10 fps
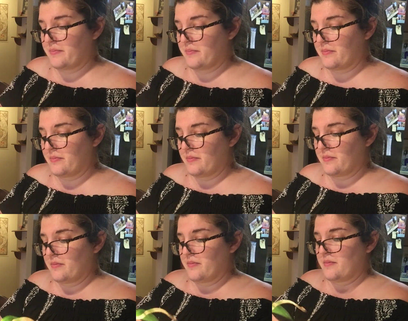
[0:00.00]

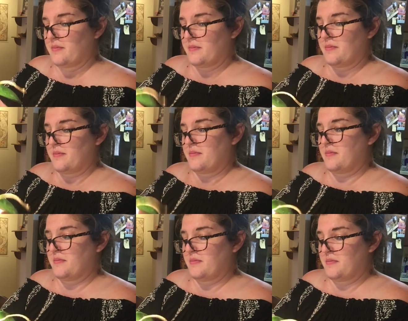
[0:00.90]

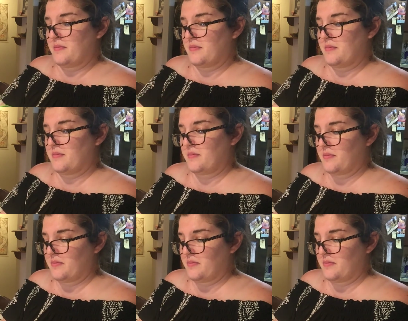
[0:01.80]
Nothing is said.